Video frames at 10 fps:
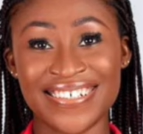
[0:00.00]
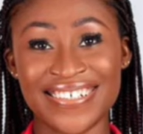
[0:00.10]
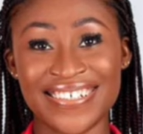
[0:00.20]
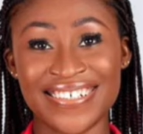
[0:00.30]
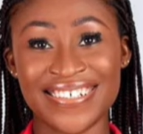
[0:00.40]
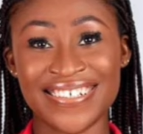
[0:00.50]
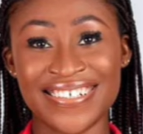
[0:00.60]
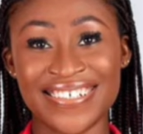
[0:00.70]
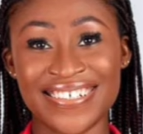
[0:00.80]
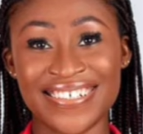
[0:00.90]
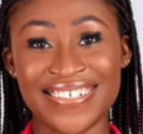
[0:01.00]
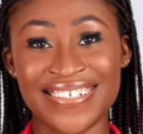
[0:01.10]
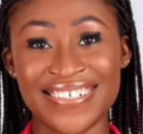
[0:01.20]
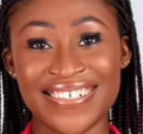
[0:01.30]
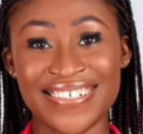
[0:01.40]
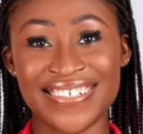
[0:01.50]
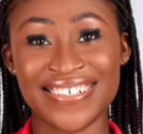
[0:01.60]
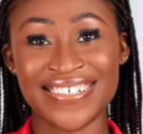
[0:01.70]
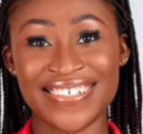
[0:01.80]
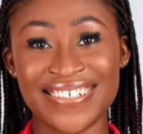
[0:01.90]

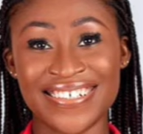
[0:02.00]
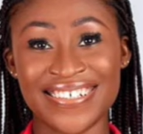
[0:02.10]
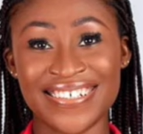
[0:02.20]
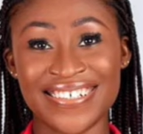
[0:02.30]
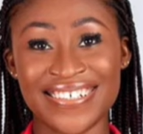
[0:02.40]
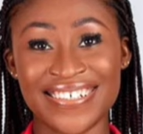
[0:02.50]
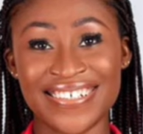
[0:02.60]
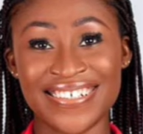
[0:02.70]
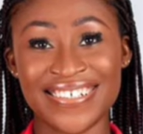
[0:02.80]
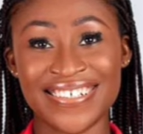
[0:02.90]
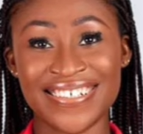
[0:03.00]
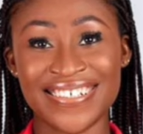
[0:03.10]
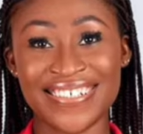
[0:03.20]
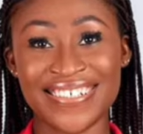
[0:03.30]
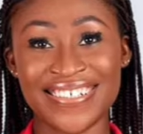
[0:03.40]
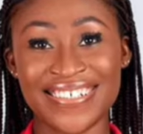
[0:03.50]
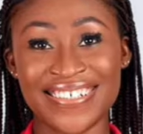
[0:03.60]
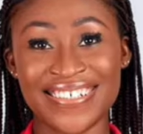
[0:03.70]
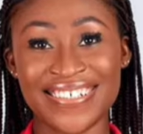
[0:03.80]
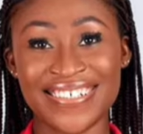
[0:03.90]
This person isn't speaking.